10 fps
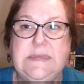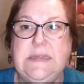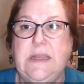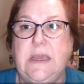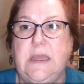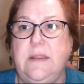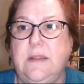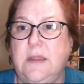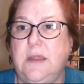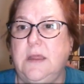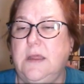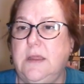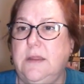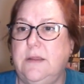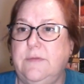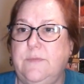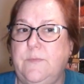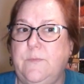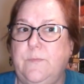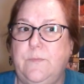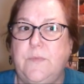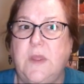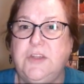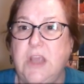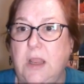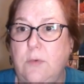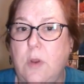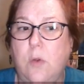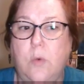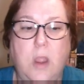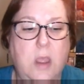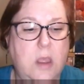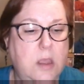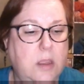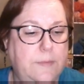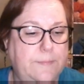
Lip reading: did a jelly roll rug.